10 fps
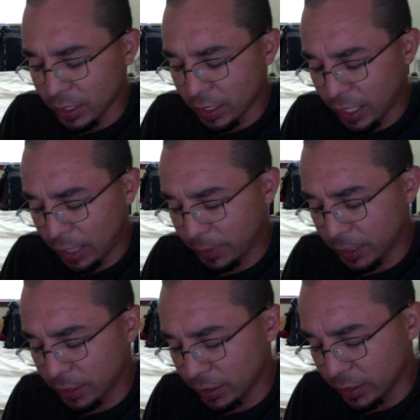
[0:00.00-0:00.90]
I'm
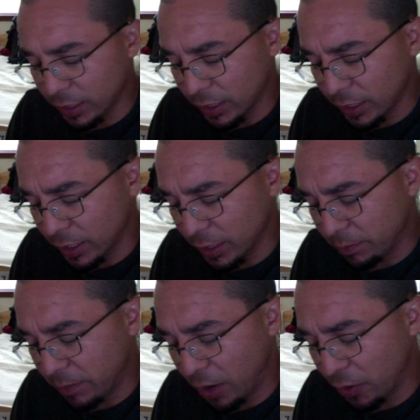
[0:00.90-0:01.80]
in
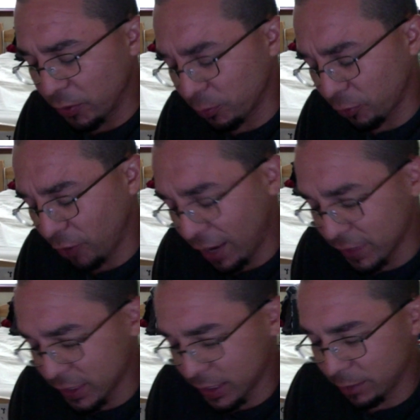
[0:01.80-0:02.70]
my own
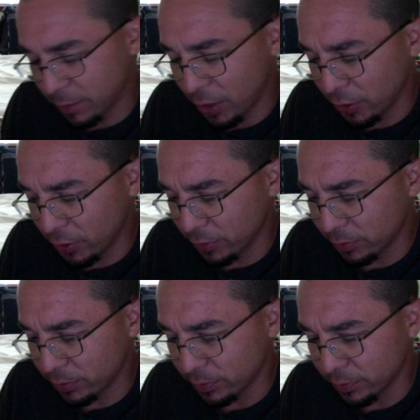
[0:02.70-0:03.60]
privacy in my home.
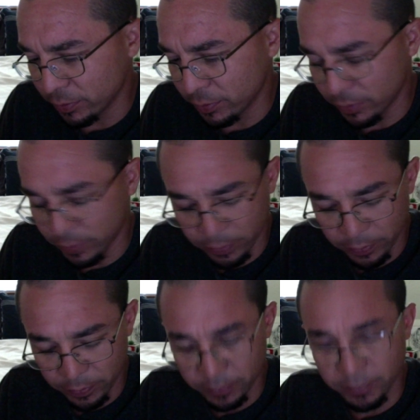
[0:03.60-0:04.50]

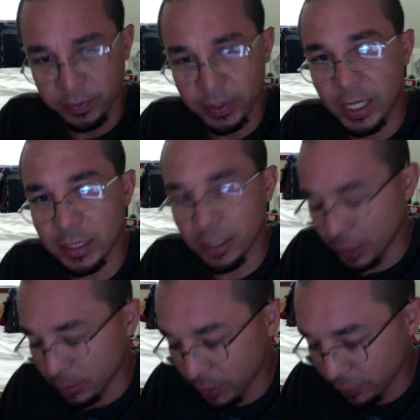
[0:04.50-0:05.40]
That's how these
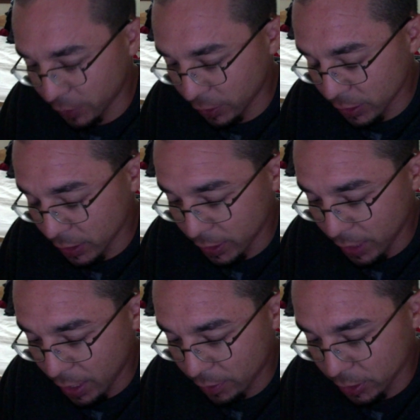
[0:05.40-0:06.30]
motherfuckers get
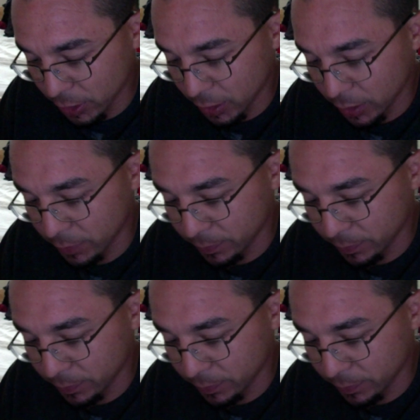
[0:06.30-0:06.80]
down and shit.